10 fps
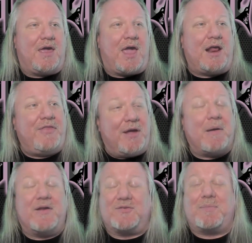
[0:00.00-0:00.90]
And I think I'm
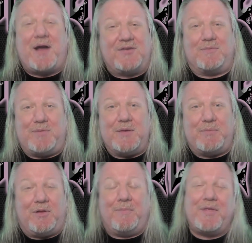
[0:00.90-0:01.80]
gonna surprise some
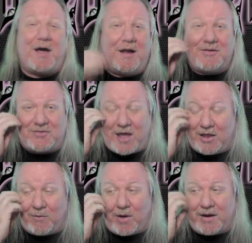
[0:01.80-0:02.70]
people. On a
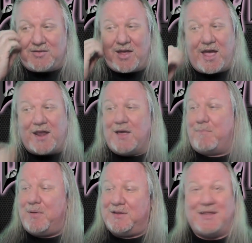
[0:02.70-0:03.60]
scale of one to ten,
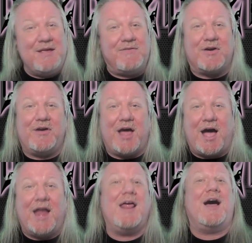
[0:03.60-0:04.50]
believe it or
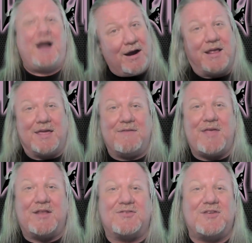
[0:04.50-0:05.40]
not, I'm gonna give
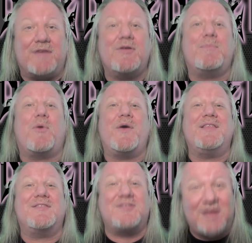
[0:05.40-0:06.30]
that a seven
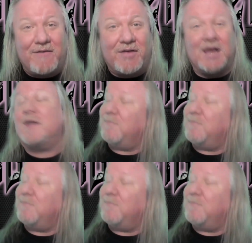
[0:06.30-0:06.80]
point seven.